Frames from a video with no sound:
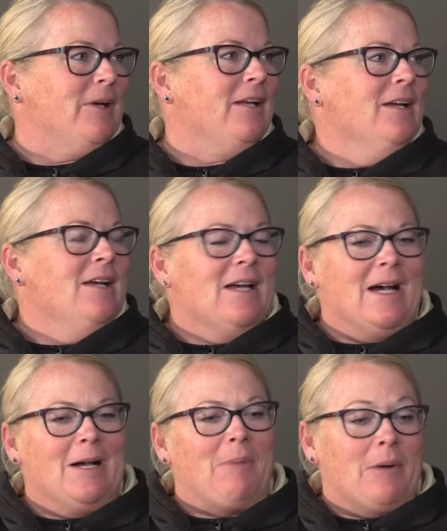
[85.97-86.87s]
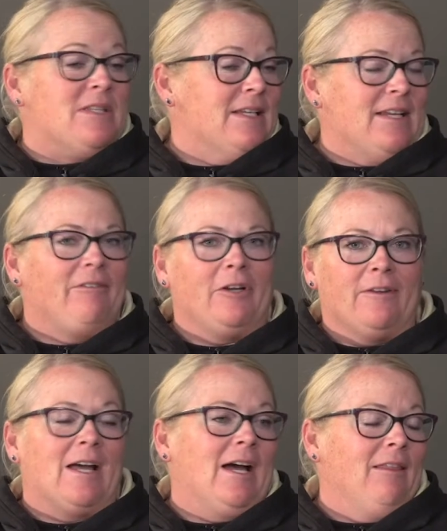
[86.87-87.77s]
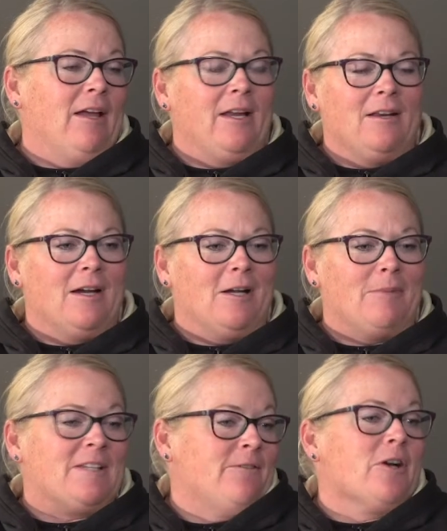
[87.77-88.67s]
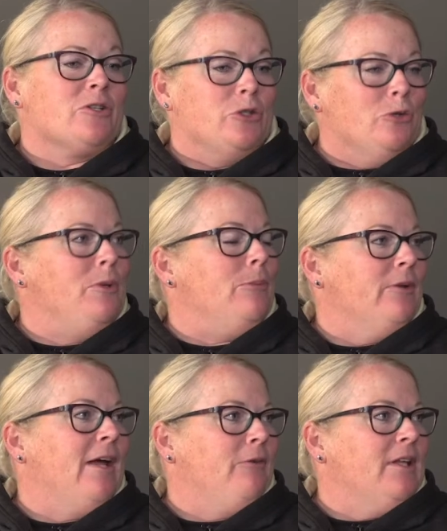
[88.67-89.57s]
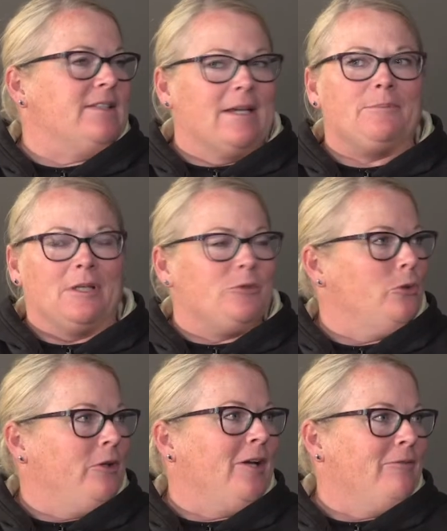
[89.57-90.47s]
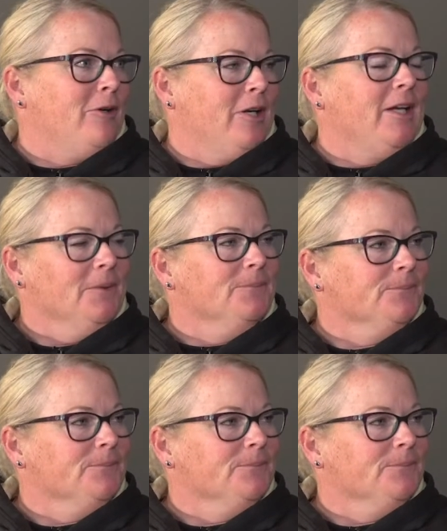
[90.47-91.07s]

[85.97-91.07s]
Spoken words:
But I would say definitely on the highlight as far as new people that really stepped up, Juliana Verney.